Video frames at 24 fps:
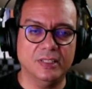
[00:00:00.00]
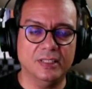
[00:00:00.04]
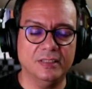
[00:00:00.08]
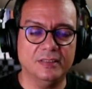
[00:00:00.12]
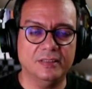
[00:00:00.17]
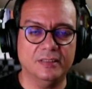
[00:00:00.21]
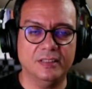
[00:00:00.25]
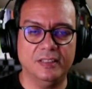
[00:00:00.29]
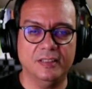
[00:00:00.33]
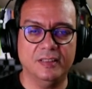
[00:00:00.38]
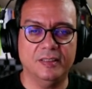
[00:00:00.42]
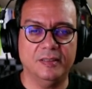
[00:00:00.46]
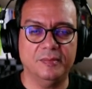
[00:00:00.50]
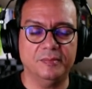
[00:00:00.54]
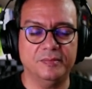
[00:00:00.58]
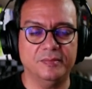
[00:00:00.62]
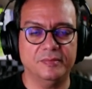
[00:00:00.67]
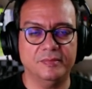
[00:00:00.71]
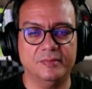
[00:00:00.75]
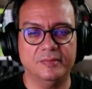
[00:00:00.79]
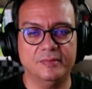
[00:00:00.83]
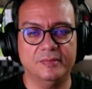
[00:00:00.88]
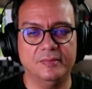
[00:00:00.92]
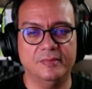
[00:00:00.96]
Let's say
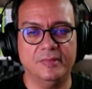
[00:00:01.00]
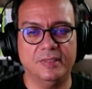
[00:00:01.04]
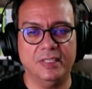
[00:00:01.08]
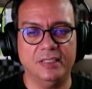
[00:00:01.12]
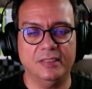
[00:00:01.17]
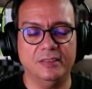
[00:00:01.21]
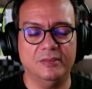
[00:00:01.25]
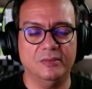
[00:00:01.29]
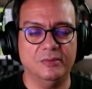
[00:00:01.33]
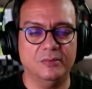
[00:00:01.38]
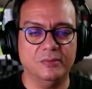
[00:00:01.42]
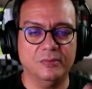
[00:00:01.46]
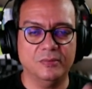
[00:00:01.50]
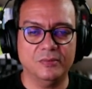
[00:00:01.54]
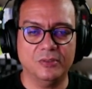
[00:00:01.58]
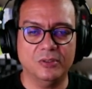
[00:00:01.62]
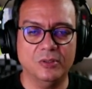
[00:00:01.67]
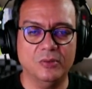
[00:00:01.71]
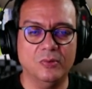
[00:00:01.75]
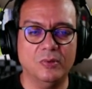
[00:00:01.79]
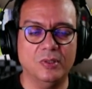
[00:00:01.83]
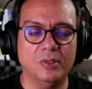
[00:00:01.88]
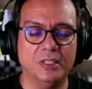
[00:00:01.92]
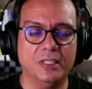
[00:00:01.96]
I
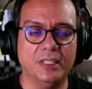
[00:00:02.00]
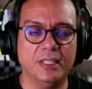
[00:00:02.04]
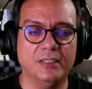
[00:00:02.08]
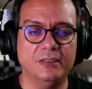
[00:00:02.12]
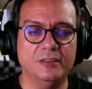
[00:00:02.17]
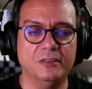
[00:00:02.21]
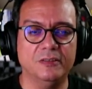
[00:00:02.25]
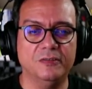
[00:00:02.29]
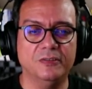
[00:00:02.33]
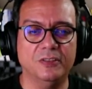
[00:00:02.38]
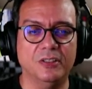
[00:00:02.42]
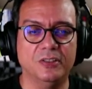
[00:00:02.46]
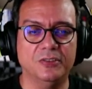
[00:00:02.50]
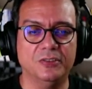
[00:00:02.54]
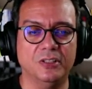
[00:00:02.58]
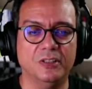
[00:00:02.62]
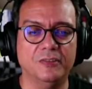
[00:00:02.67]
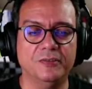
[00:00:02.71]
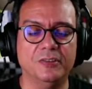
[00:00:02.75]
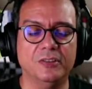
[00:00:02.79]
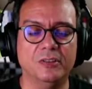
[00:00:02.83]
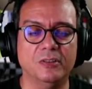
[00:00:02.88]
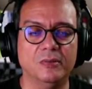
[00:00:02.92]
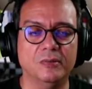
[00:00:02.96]
don't want to get too
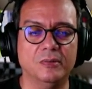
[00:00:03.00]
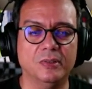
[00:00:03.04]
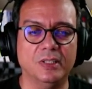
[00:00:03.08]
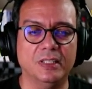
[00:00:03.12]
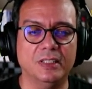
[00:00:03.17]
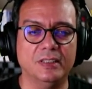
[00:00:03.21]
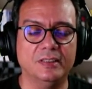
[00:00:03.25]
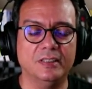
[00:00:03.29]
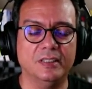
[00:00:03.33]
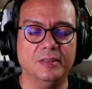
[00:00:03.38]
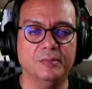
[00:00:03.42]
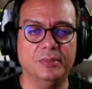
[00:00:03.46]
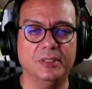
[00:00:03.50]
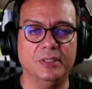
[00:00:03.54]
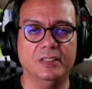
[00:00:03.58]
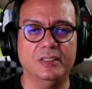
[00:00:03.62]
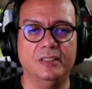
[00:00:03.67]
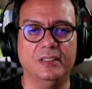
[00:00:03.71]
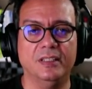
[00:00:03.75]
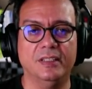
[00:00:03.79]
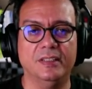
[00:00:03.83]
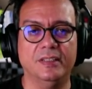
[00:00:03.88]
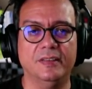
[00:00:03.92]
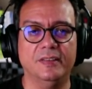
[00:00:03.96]
philosophical, right? Let's say, but
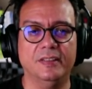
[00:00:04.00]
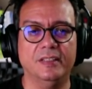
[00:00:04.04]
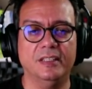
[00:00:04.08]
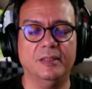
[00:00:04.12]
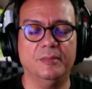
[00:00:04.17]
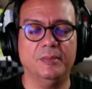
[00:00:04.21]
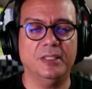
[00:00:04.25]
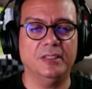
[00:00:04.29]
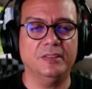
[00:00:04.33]
like think about